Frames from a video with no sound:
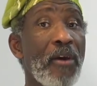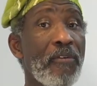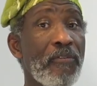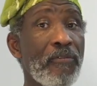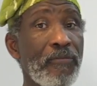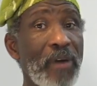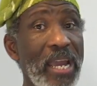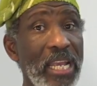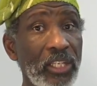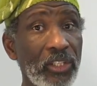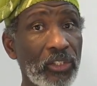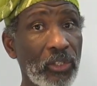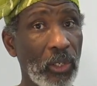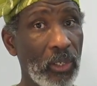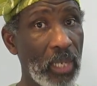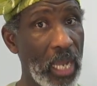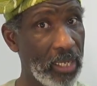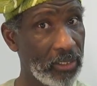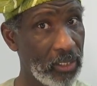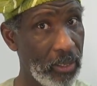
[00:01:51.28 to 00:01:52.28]

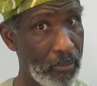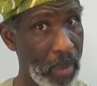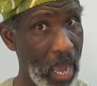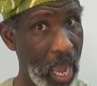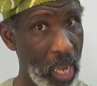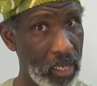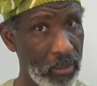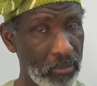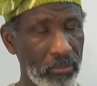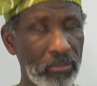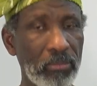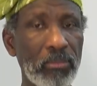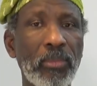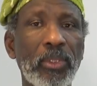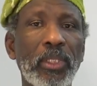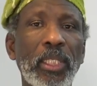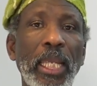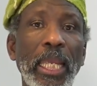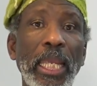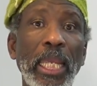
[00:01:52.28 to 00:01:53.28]
Faisal, as a man,
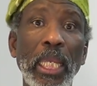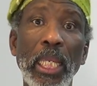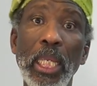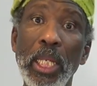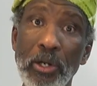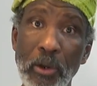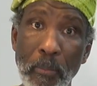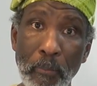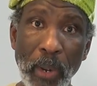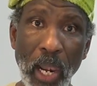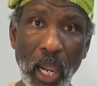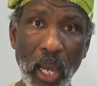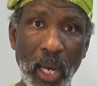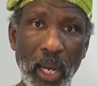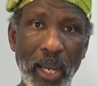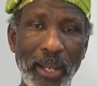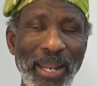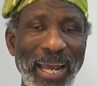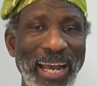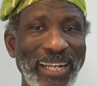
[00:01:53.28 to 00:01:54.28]
he
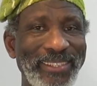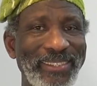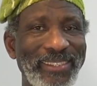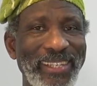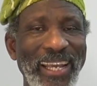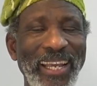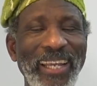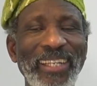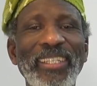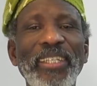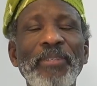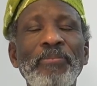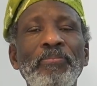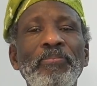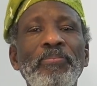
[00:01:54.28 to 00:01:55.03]
replied and said,